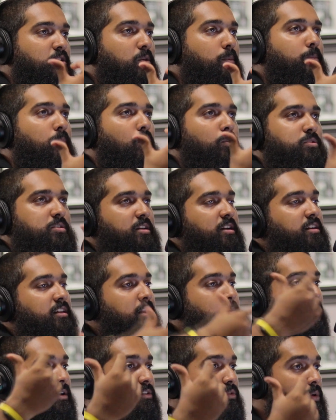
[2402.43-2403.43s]
girl posted a
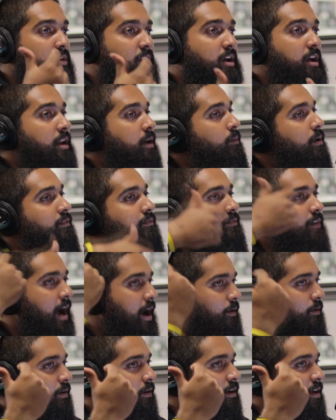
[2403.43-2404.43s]
clip on Twitter and it went
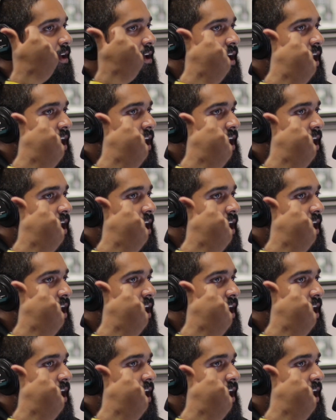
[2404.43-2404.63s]
viral.